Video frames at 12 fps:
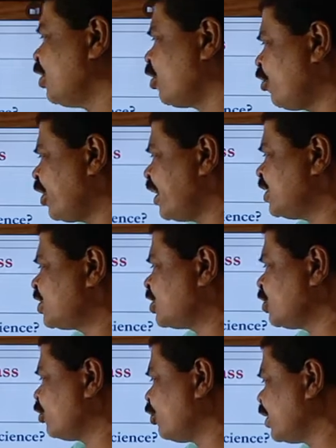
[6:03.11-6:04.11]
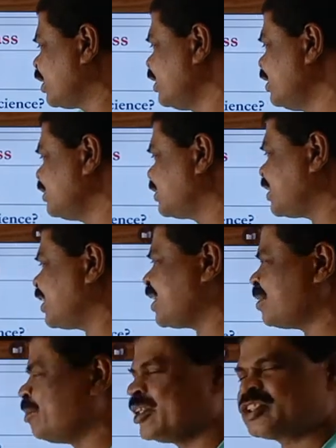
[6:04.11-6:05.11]
reference of a state
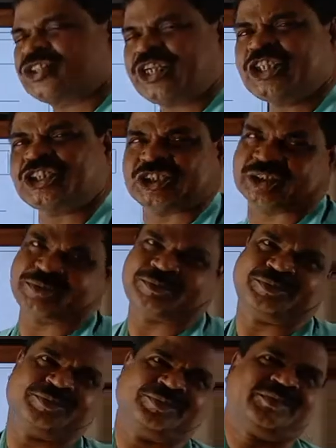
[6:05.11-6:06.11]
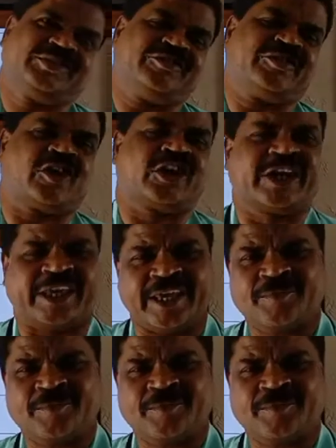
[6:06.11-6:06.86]
administration? We already